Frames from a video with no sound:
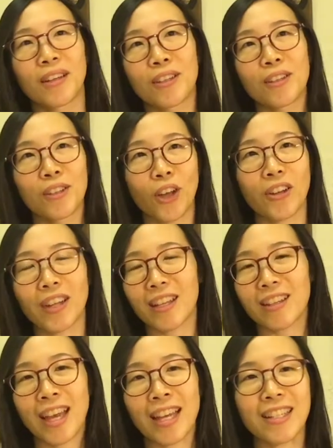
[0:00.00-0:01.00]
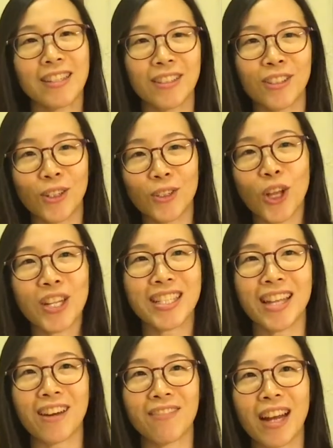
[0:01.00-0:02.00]
not not
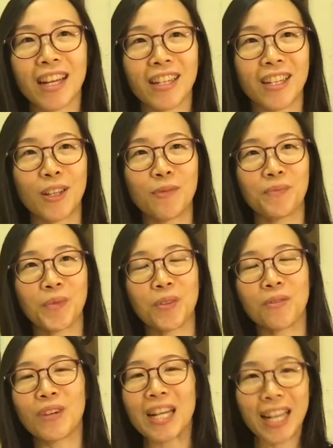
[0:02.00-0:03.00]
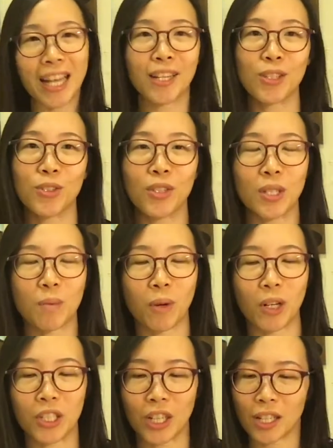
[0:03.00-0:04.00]
directly related to this
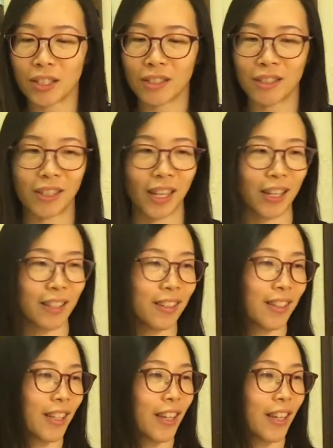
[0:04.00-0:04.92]
project. Like